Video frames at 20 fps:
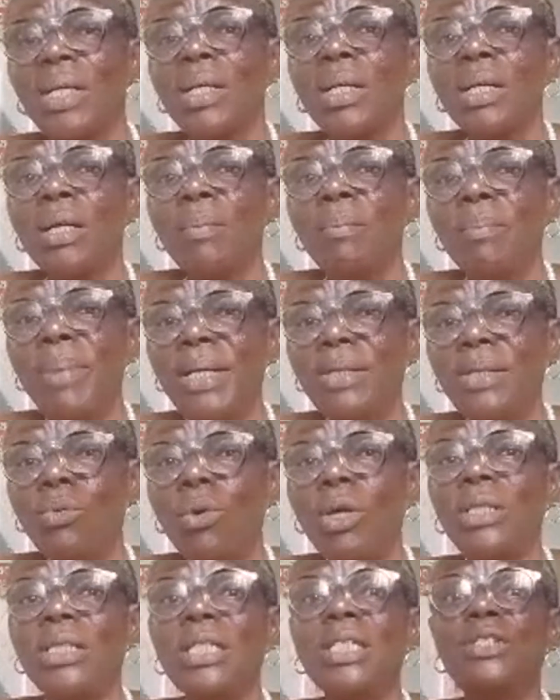But
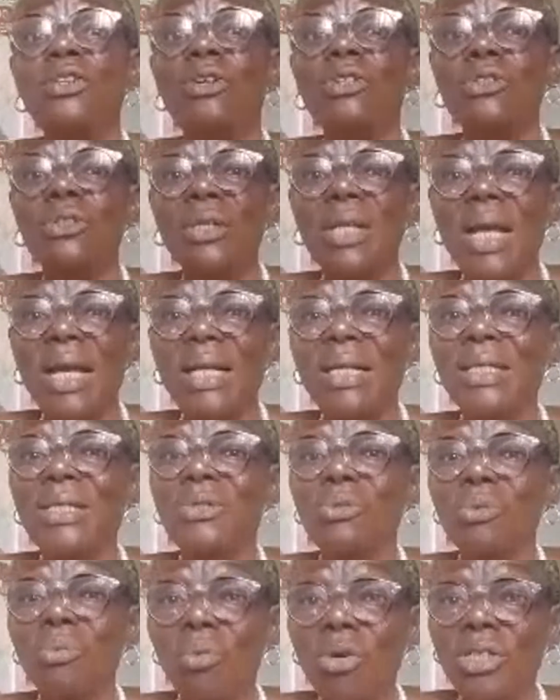what it doesn't like is
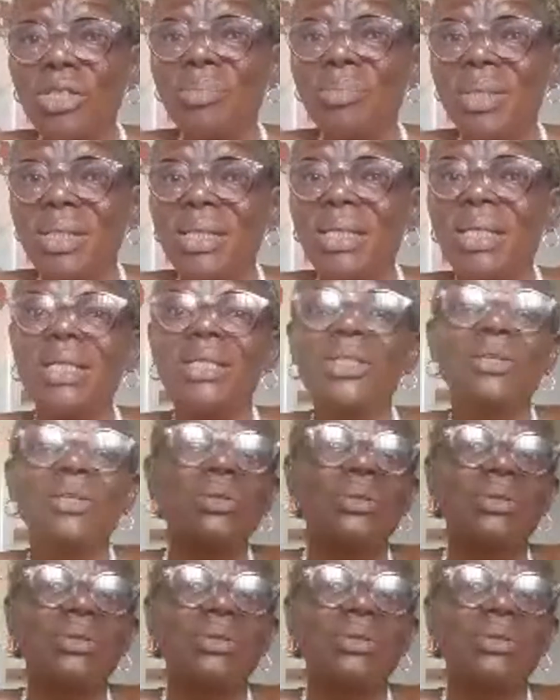too much medications.